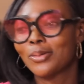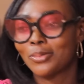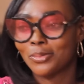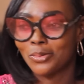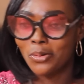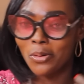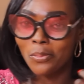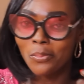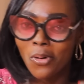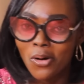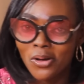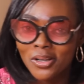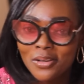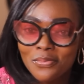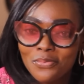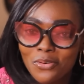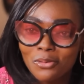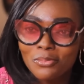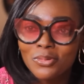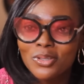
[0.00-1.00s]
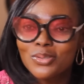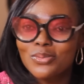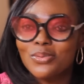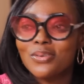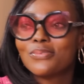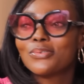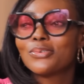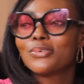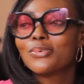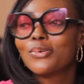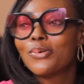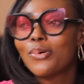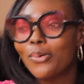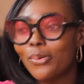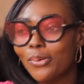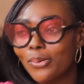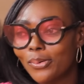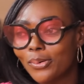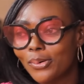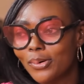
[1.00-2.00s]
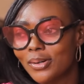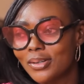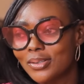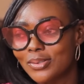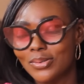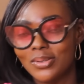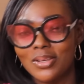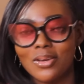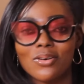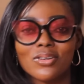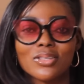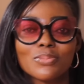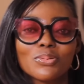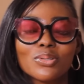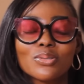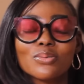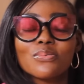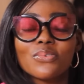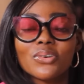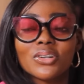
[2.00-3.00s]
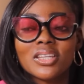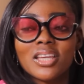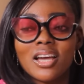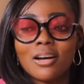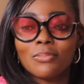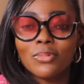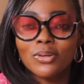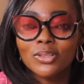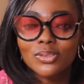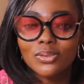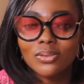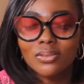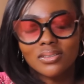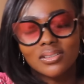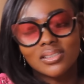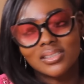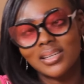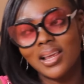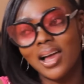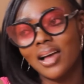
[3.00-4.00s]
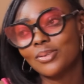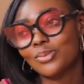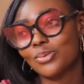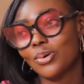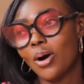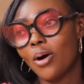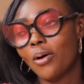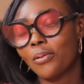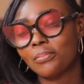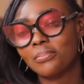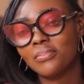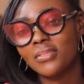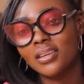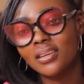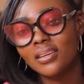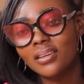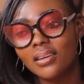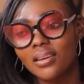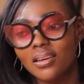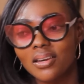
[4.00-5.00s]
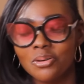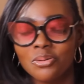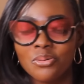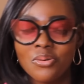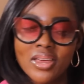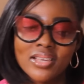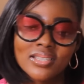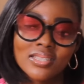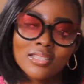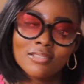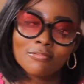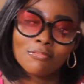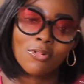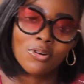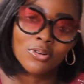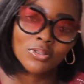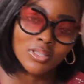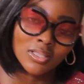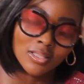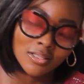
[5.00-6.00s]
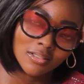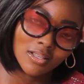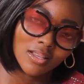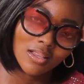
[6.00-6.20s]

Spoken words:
No money for me to even go to the hospital for the abortion. She had to help me raise the money.